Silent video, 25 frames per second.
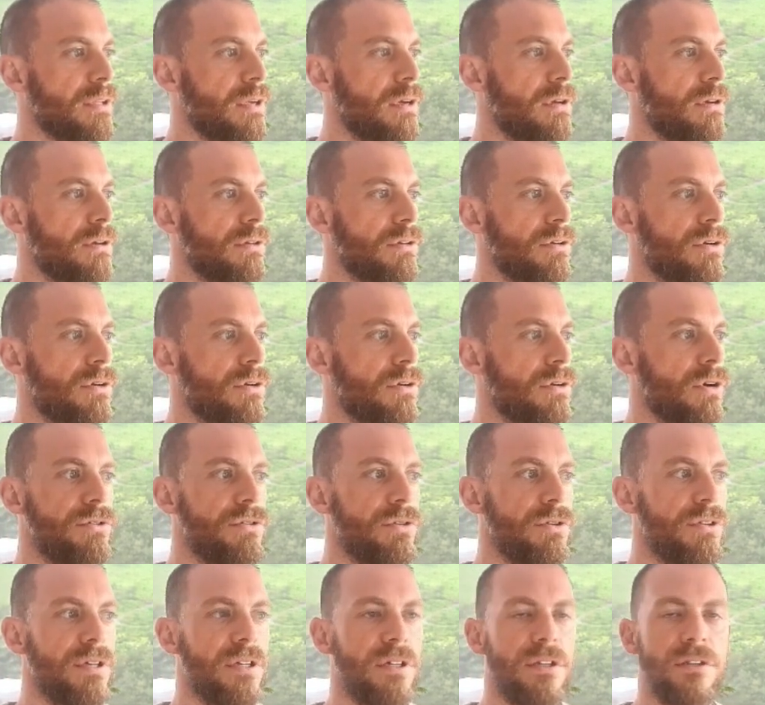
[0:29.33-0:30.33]
go to
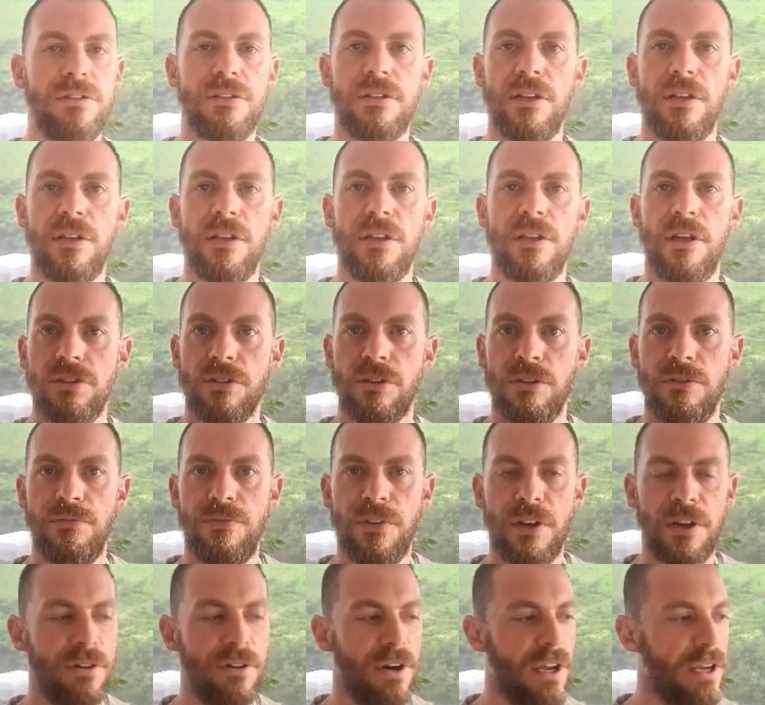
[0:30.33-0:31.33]
the installation
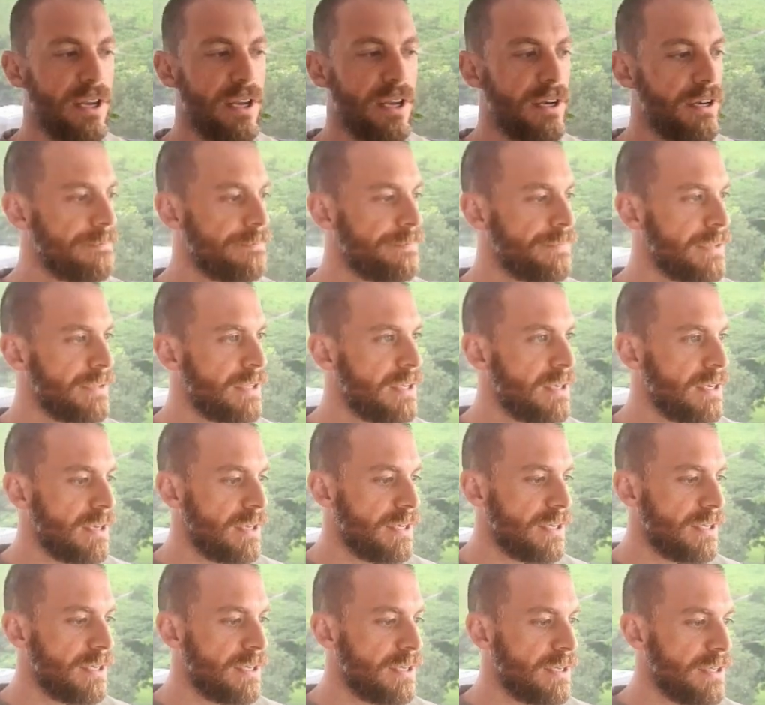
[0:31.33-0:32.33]
configurator.
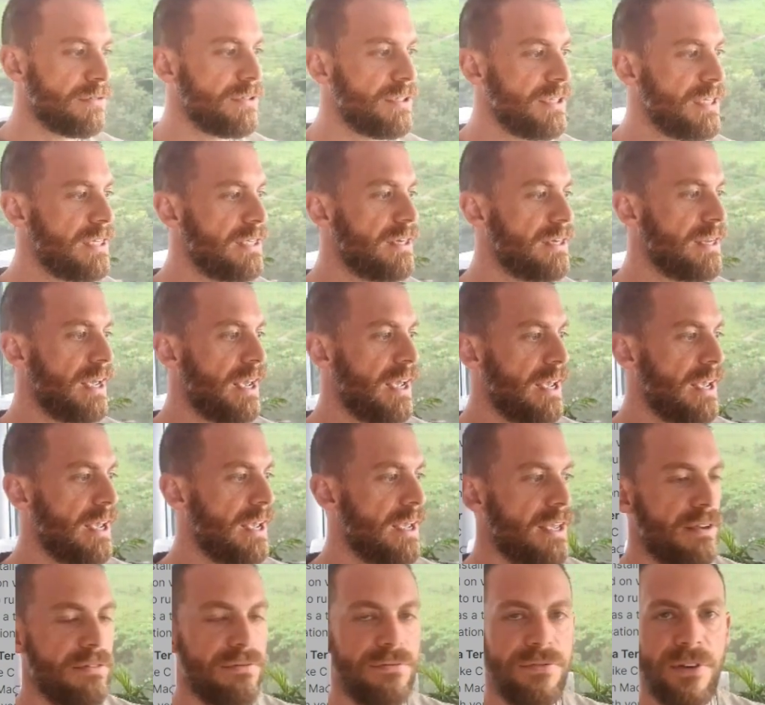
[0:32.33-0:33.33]
You will need
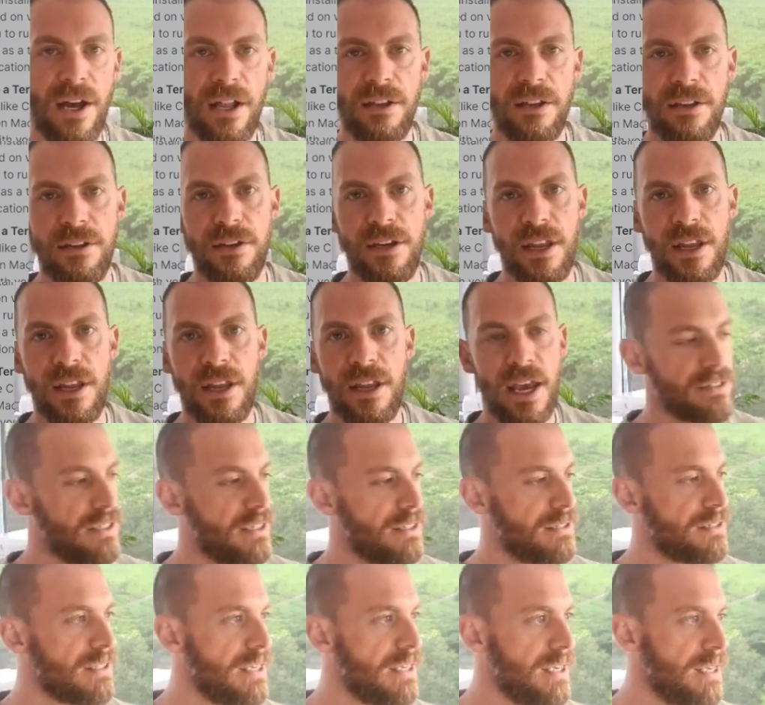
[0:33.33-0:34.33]
a valid
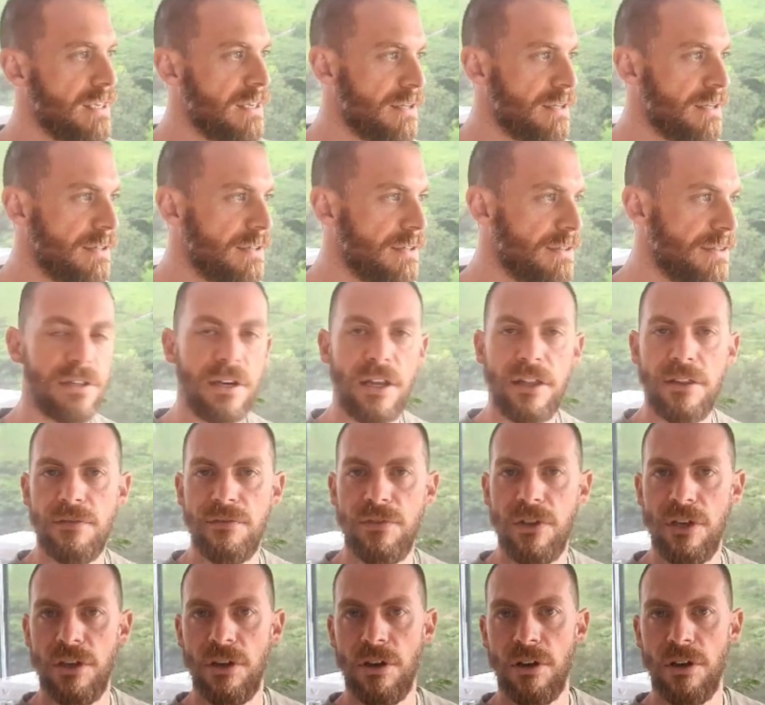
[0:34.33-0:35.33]
access key. There's another
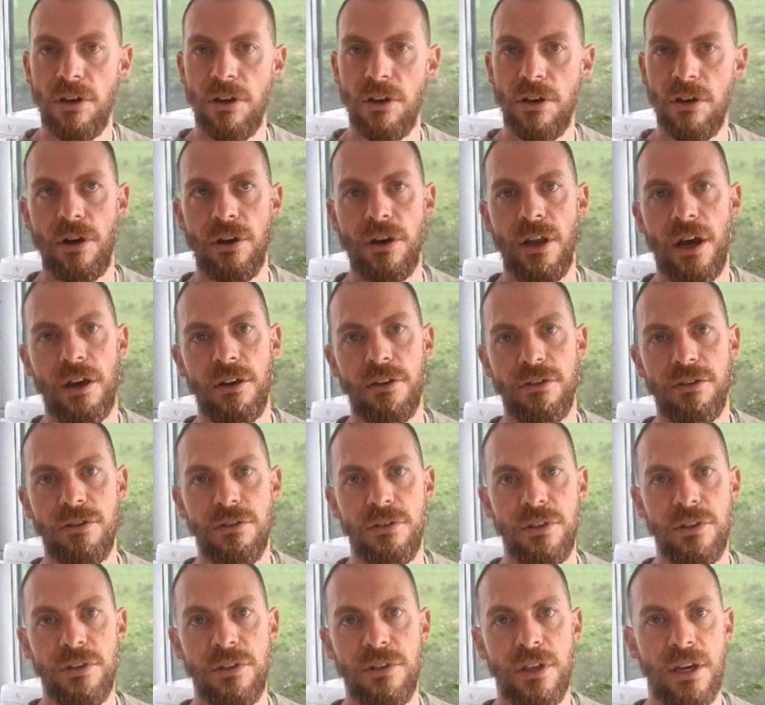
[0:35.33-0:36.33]
video on how to do
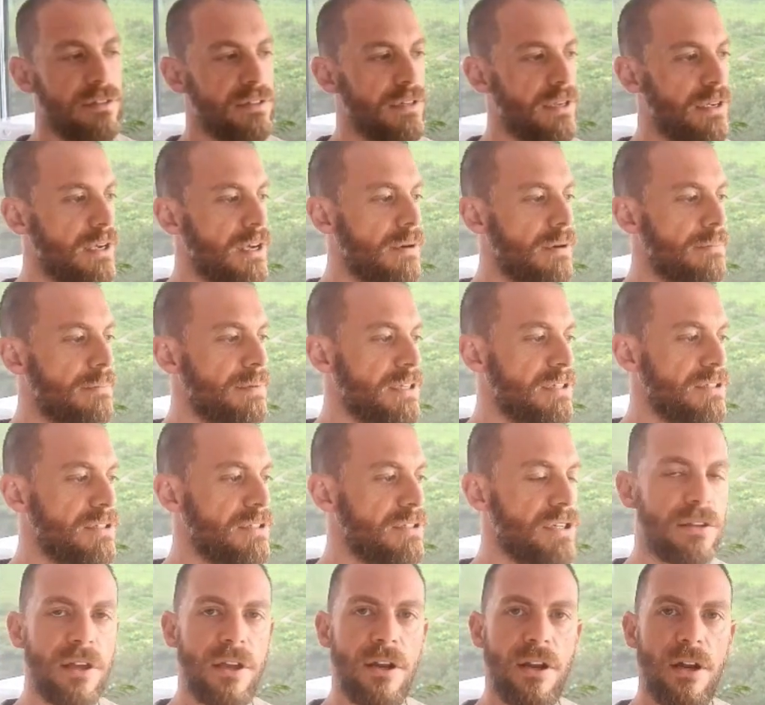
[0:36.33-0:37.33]
that. Please check
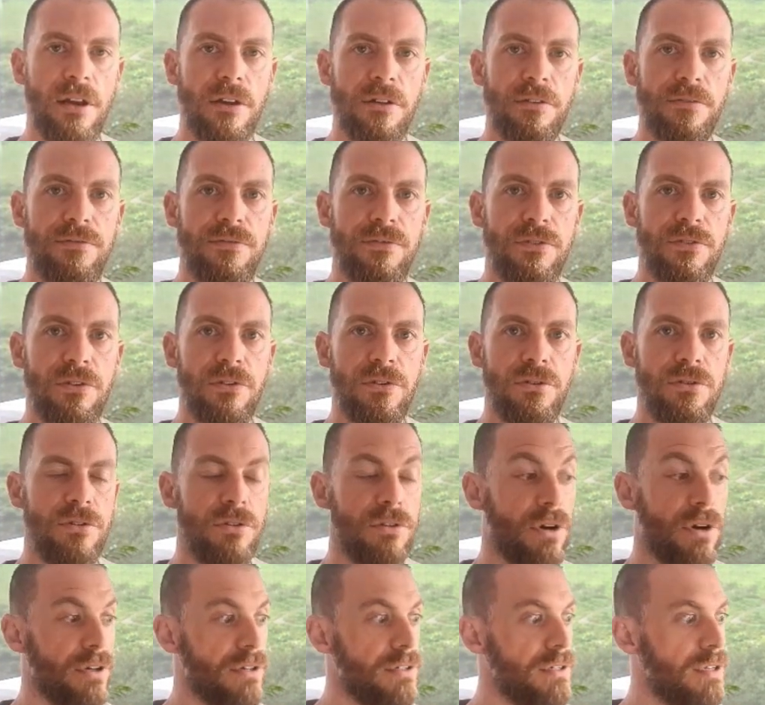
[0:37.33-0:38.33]
that out if you do
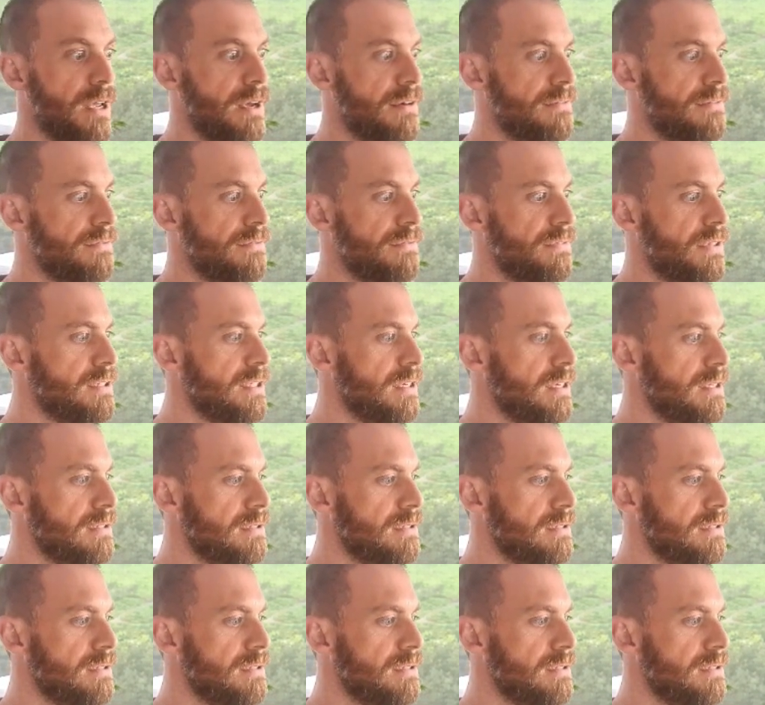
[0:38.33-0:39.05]
not have that yet.